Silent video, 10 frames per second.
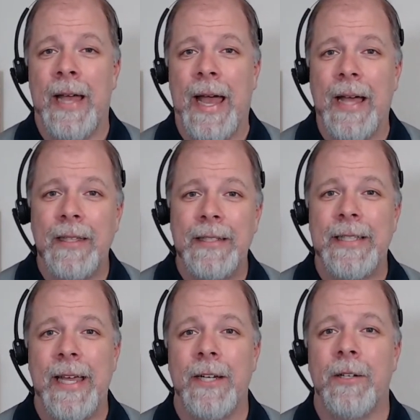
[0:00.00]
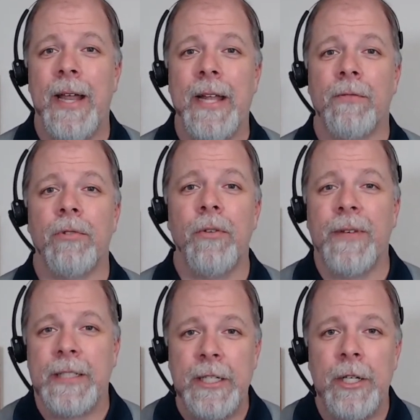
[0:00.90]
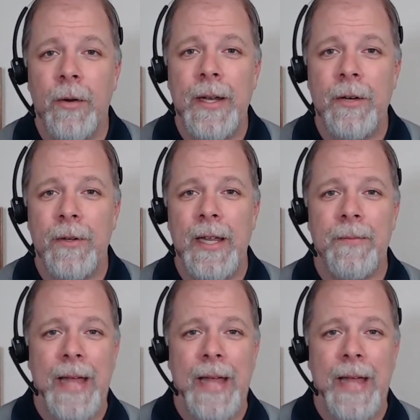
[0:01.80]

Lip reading: Alexander and Rufus. Do you know anyone named